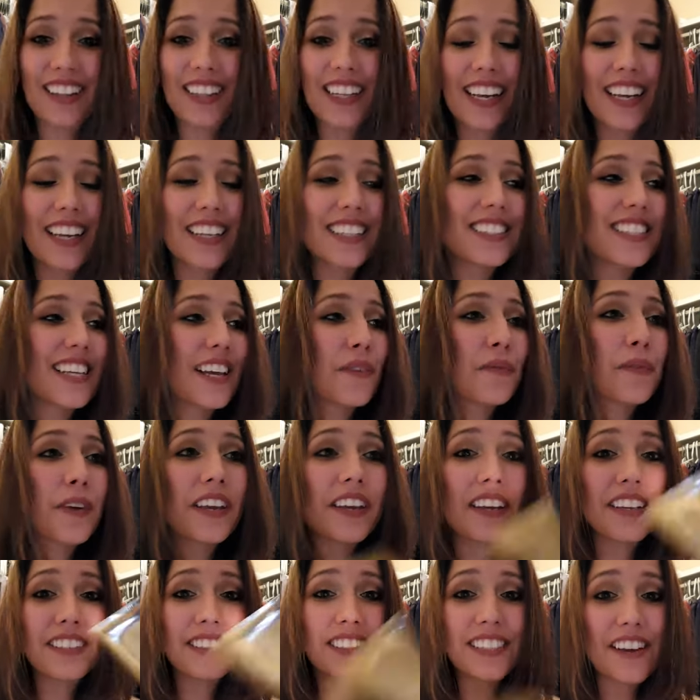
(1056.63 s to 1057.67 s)
Like I said, we
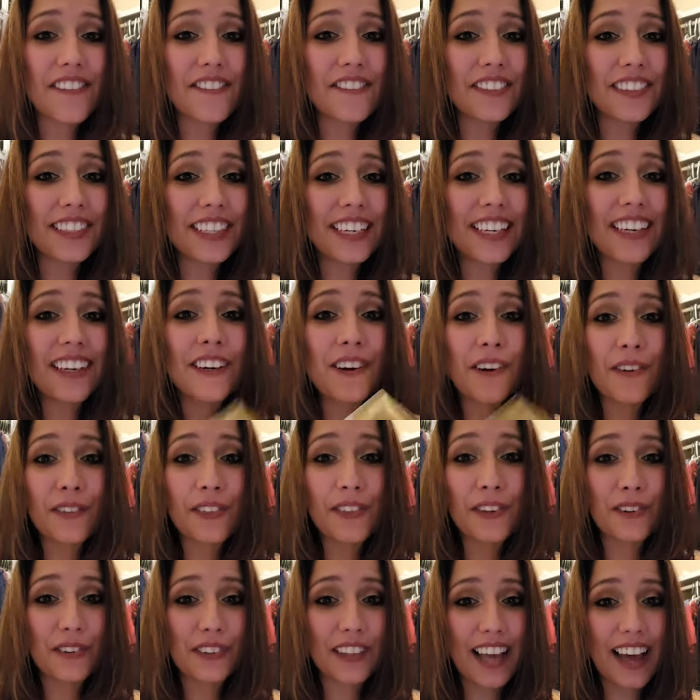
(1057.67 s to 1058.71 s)
can definitely go
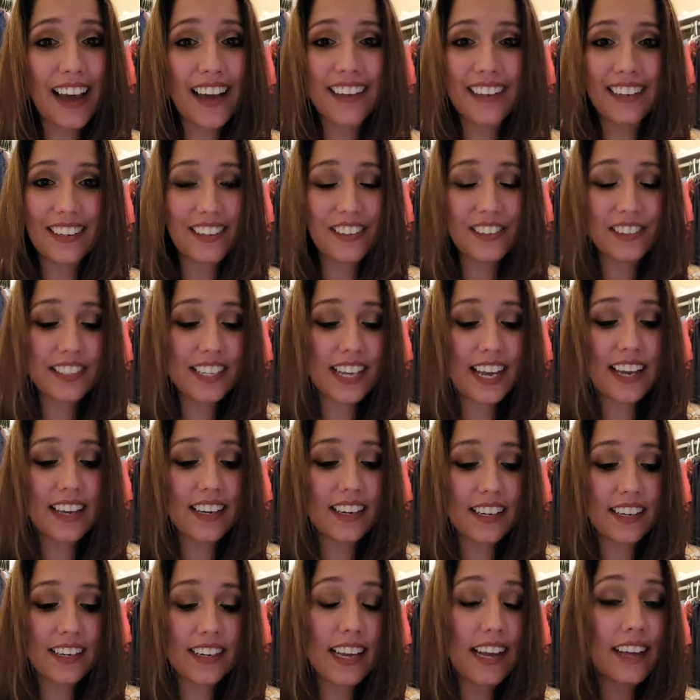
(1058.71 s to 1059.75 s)
through that. It'll
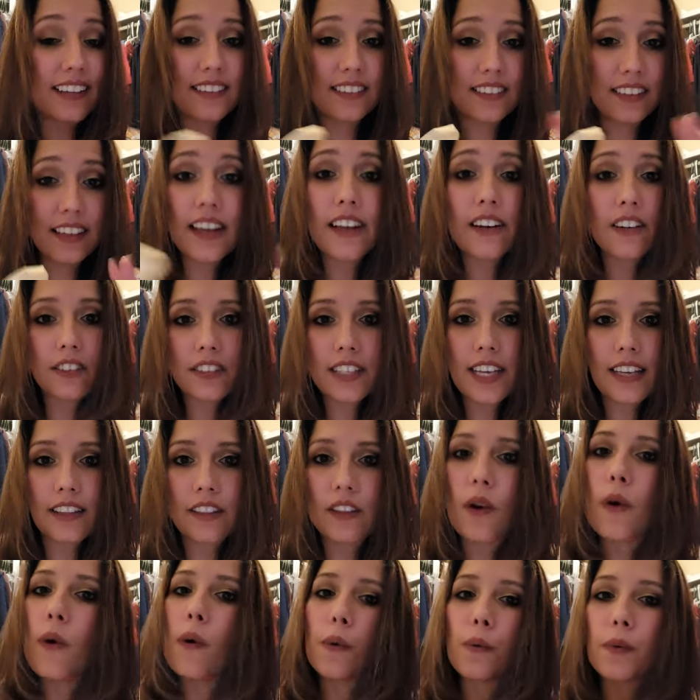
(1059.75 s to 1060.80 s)
take, it'll take the
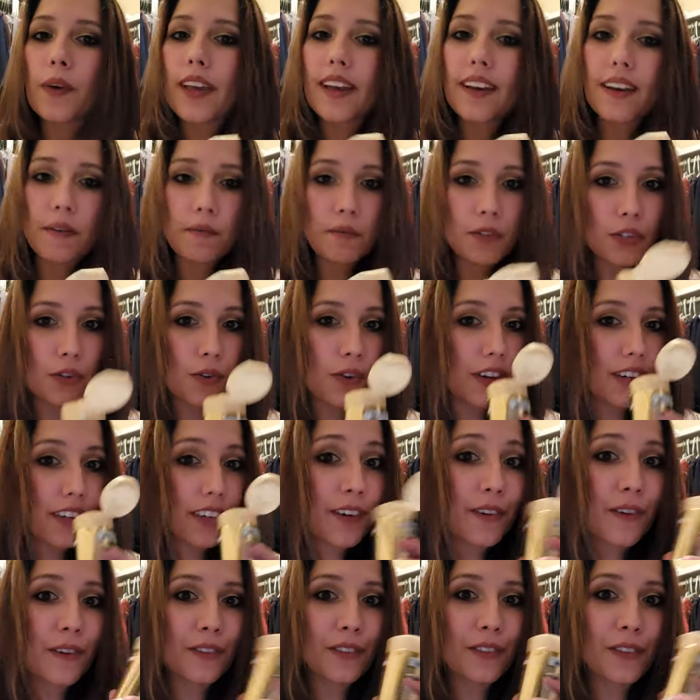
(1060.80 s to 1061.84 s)
whole week, I'm sure, to
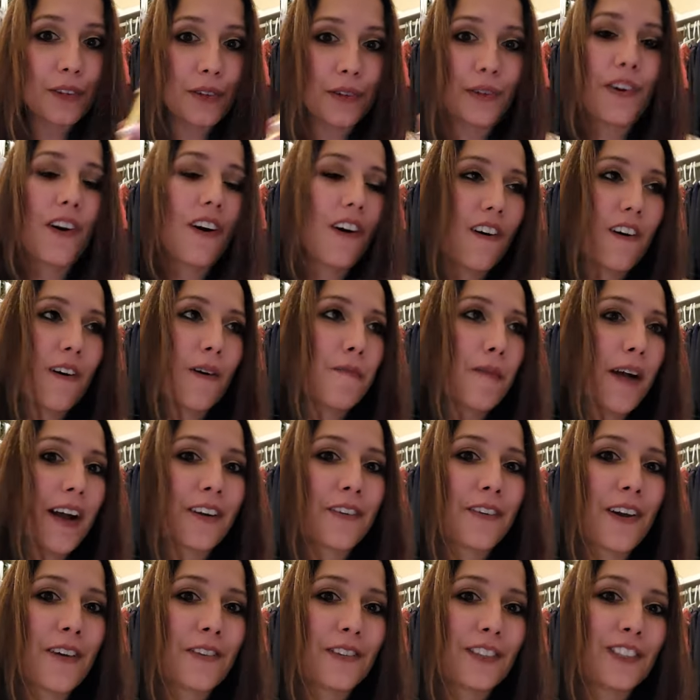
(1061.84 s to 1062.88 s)
go through all
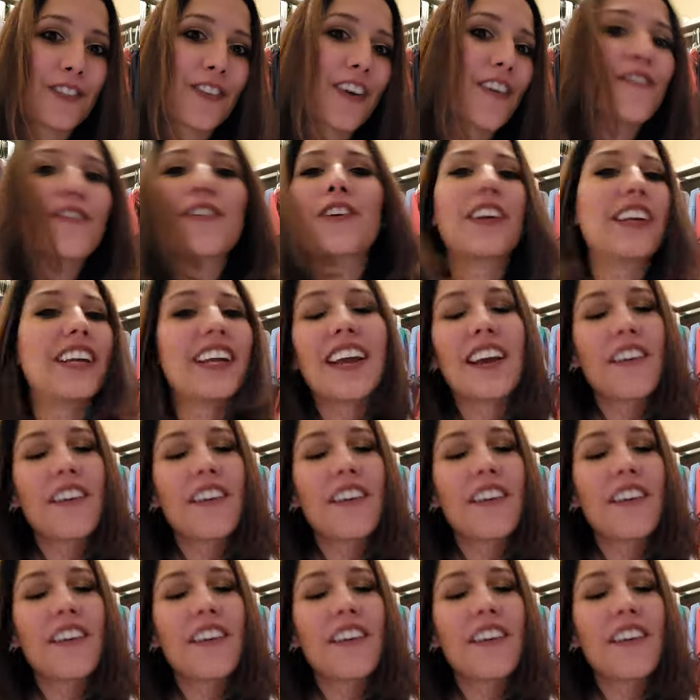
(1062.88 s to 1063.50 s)
Baccarat Rouge five forty.